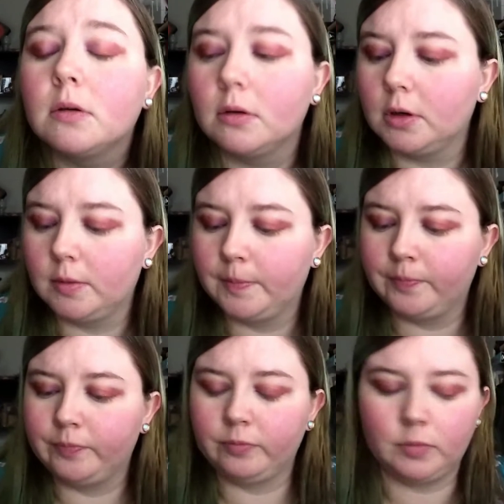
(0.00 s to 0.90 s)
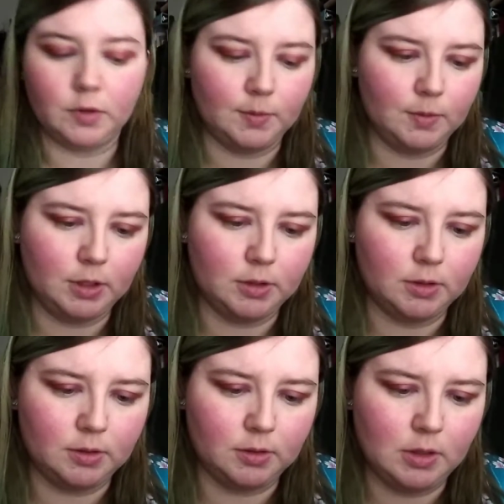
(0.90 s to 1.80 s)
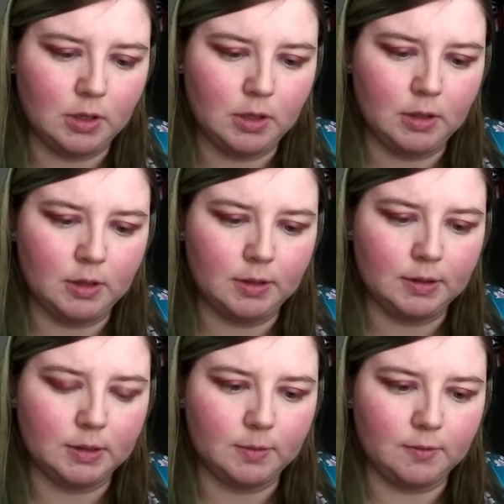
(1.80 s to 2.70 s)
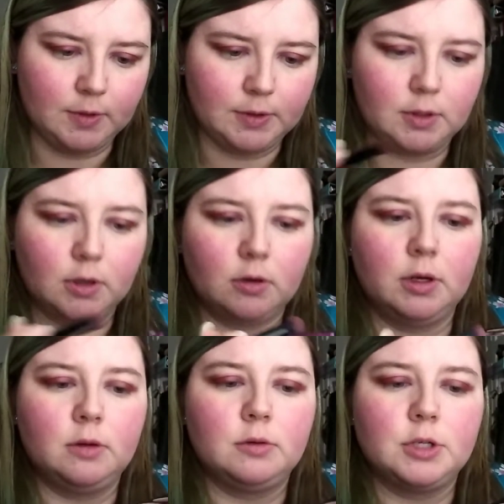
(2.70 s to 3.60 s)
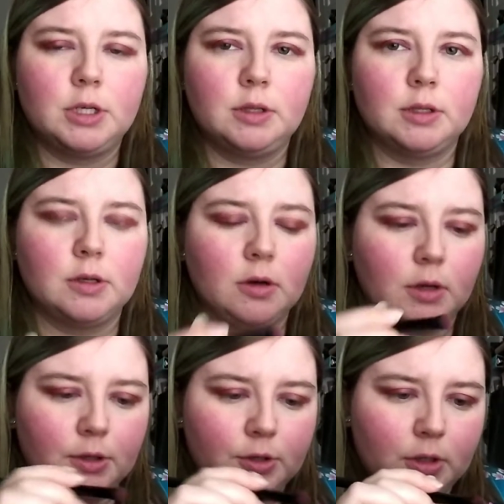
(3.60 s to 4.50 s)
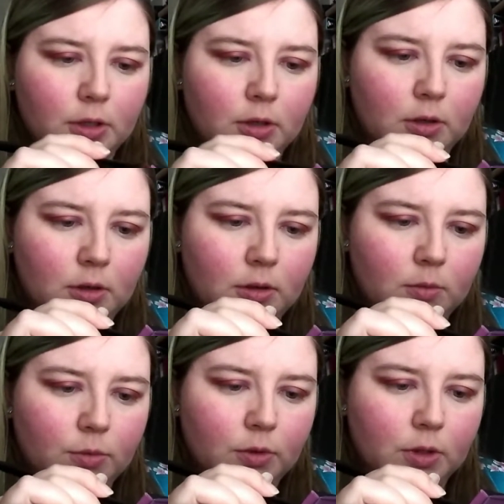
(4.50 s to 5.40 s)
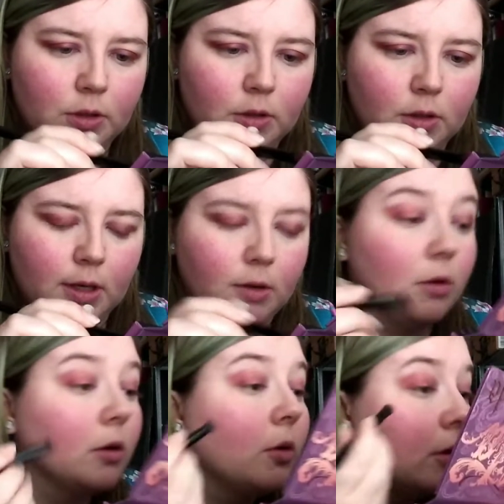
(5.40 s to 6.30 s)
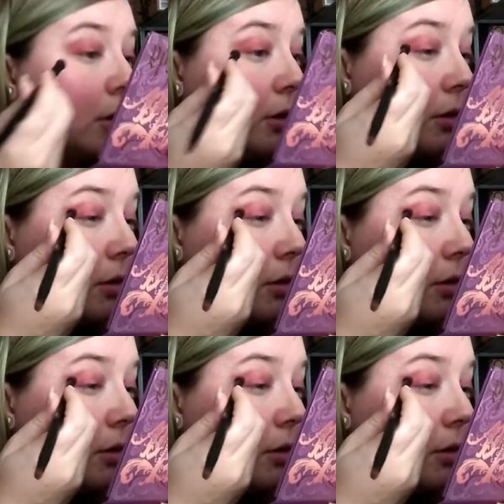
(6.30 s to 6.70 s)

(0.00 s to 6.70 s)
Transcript: Okay, so I'm gonna get some of this Carino shade, this darkest shade, put that in the outer corner.